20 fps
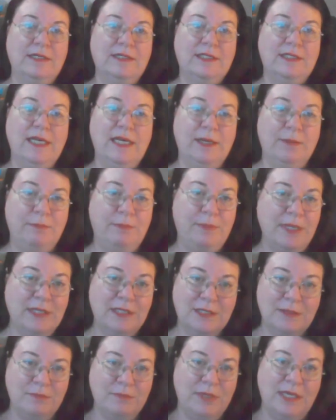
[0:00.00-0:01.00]
seeing
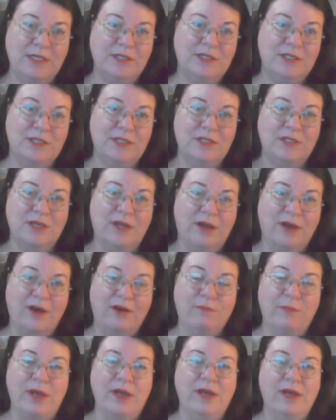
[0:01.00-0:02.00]
bits and pieces
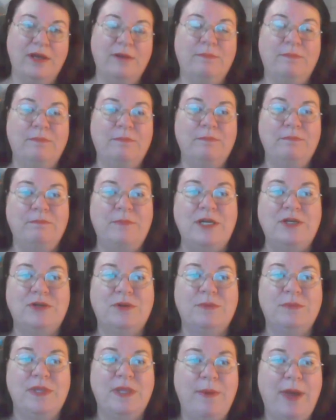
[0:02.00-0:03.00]
of my
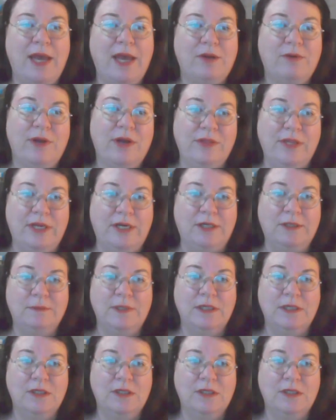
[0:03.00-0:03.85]
bedroom in the background there,